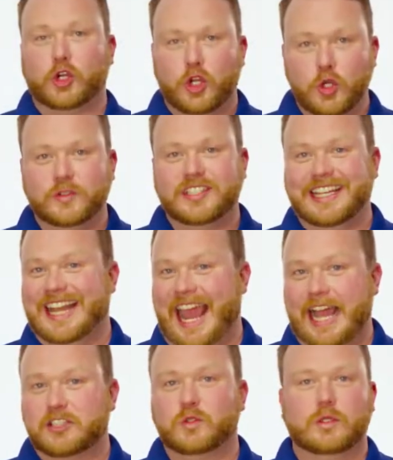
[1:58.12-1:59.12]
using an
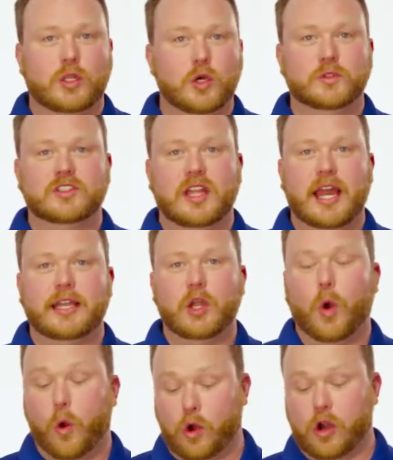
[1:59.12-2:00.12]
actual hose line
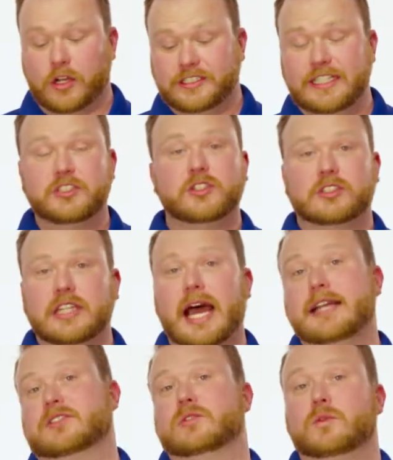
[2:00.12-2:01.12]
or our digital
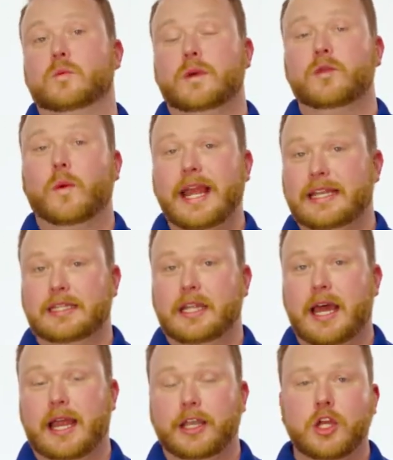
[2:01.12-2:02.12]
nozzle with weighted
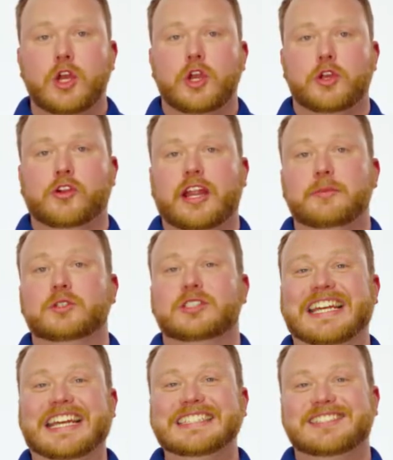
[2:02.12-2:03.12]
line, you're able
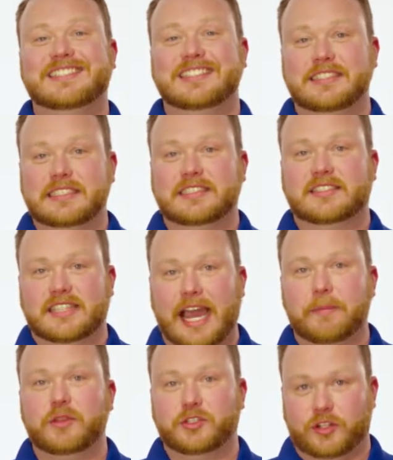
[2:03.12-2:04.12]
instantly
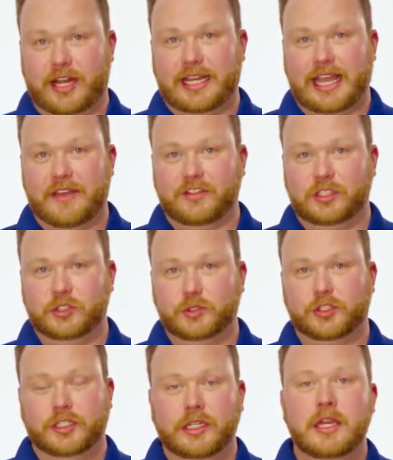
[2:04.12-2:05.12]
stop the training
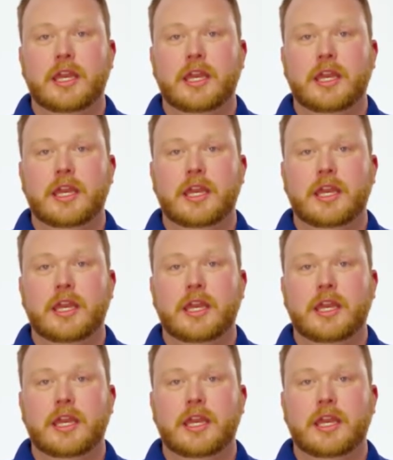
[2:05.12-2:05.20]
evolution